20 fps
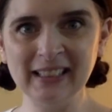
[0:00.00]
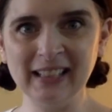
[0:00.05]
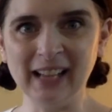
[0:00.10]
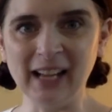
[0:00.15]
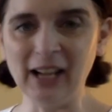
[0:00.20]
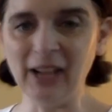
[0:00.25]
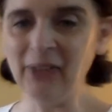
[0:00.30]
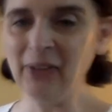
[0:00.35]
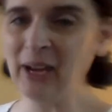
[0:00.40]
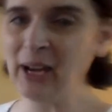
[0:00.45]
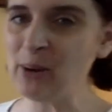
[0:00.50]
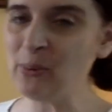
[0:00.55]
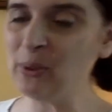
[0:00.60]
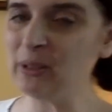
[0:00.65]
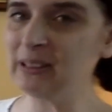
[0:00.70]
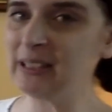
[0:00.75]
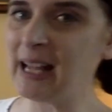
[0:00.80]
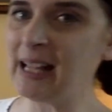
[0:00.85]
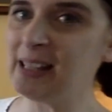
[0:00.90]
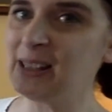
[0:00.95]
All right, well,
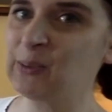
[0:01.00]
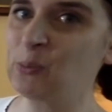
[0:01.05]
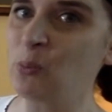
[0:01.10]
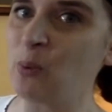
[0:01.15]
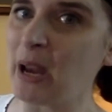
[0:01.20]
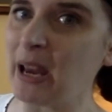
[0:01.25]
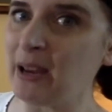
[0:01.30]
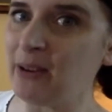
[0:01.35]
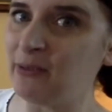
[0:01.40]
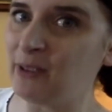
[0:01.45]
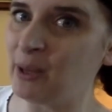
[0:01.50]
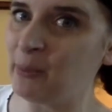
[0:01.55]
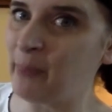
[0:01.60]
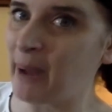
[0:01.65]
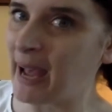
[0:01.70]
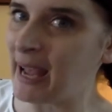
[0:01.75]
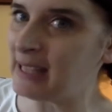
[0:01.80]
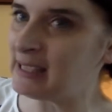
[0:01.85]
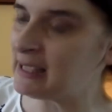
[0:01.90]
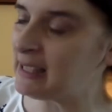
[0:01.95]
let's wave
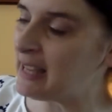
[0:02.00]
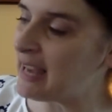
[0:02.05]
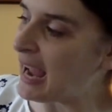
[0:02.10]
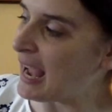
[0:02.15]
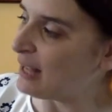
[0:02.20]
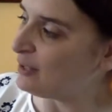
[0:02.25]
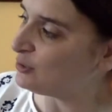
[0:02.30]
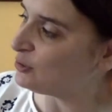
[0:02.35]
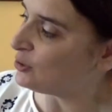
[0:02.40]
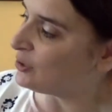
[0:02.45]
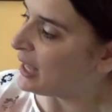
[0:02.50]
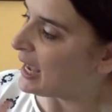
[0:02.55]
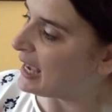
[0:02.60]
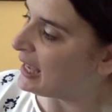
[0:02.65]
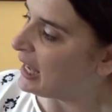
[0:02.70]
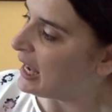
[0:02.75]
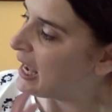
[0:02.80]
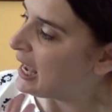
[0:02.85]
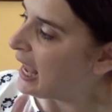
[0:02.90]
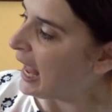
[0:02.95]
goodbye to the
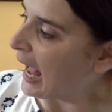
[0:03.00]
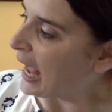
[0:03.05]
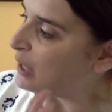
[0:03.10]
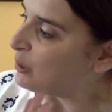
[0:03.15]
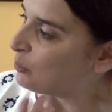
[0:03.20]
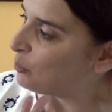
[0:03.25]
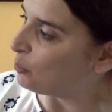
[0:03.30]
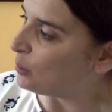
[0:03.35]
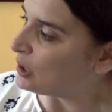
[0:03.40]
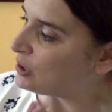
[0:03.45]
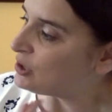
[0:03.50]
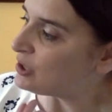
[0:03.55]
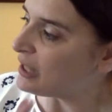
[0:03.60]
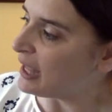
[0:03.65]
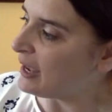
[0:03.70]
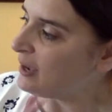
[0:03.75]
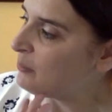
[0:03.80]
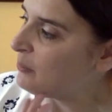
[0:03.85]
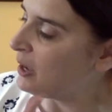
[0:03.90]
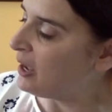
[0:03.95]
astronaut and wish
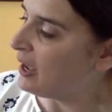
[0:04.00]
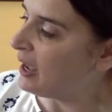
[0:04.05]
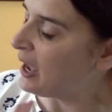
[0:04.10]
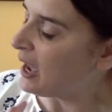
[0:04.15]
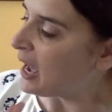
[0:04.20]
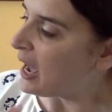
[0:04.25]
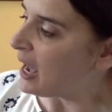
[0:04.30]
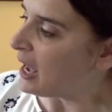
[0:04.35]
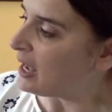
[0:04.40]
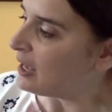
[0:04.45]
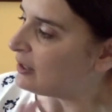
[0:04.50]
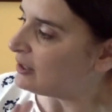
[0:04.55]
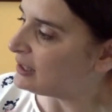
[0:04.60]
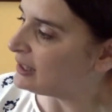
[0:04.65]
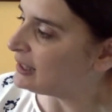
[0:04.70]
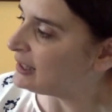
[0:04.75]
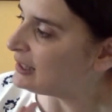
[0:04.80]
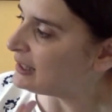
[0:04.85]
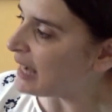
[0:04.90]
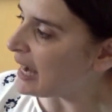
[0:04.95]
them a
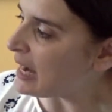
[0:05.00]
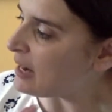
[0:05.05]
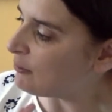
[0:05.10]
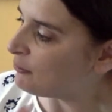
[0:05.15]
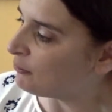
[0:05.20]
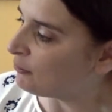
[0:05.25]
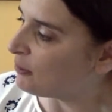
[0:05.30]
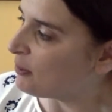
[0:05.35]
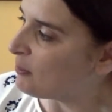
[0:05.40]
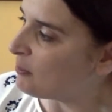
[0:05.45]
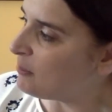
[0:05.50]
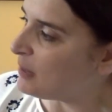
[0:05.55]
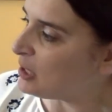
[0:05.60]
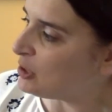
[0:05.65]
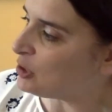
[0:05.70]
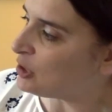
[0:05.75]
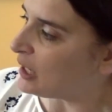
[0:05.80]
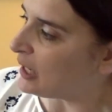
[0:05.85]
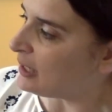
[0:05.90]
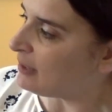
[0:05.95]
safe
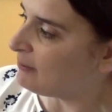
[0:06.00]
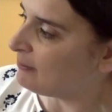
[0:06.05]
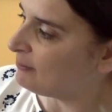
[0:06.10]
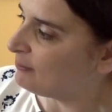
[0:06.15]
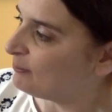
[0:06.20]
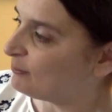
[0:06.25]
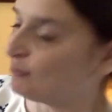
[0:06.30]
mission